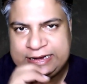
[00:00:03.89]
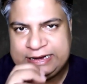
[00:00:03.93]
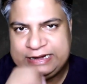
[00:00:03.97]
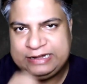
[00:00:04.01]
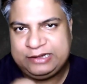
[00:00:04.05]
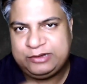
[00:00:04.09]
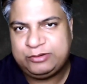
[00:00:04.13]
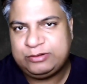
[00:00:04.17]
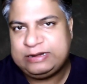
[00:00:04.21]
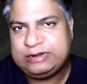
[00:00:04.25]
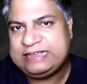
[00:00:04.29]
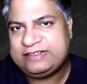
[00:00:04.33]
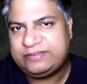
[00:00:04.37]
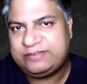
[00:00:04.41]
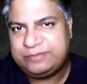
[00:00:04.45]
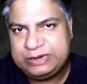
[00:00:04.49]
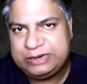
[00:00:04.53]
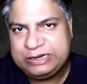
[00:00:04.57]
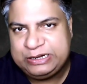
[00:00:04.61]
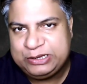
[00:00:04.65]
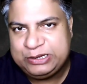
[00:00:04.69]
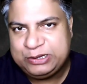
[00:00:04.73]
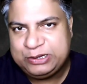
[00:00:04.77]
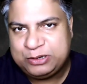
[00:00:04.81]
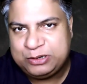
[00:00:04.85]
In today's
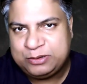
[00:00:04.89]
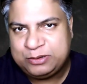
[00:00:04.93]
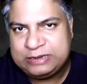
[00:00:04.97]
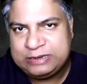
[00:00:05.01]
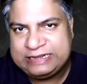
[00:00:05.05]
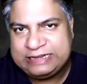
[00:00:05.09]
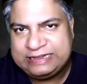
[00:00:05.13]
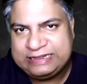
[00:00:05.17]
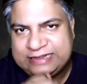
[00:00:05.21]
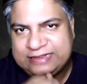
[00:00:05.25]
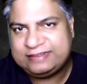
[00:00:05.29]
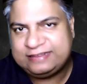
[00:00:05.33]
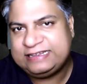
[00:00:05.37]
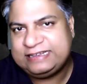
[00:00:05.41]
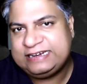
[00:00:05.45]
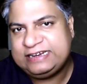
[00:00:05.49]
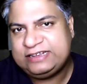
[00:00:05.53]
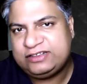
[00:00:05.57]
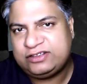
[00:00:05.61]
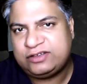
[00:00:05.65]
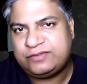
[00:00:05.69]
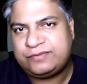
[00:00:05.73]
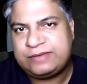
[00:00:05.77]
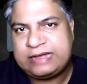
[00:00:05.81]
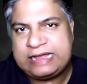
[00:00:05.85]
video, in the
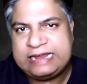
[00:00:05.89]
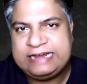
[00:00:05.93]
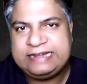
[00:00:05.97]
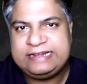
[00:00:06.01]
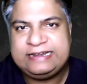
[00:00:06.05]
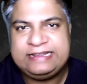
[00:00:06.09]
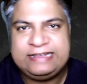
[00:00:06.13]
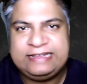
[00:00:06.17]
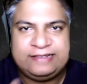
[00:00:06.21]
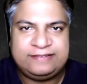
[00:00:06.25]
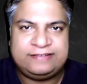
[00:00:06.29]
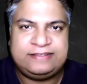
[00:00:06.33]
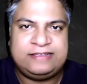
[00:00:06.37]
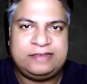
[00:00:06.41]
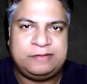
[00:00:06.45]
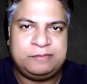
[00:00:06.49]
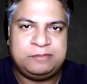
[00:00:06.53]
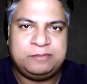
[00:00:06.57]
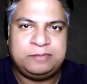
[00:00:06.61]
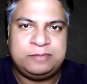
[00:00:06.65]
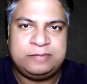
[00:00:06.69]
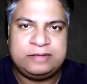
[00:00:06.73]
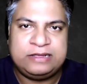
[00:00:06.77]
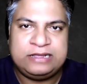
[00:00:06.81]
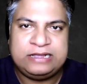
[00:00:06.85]
series of
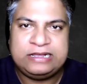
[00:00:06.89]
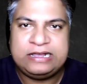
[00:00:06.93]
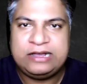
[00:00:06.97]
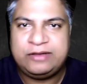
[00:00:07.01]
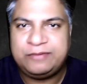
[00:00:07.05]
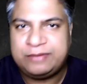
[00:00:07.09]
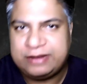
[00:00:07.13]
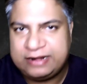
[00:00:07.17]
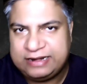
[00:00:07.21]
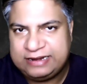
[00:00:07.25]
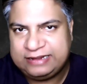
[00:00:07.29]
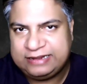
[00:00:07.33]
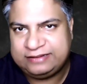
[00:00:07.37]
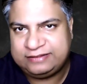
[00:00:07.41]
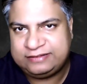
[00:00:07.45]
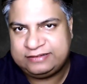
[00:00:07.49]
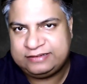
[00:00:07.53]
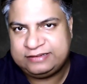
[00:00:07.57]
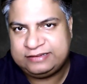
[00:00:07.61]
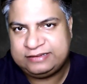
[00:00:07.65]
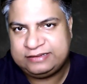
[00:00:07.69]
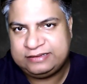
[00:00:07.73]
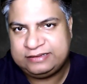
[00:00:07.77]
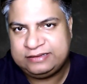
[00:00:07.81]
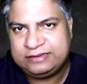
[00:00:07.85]
ITSM
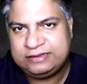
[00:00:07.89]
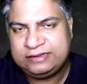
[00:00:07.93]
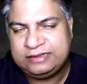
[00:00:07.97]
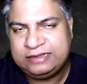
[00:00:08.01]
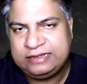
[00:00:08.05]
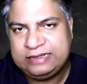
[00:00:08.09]
governance,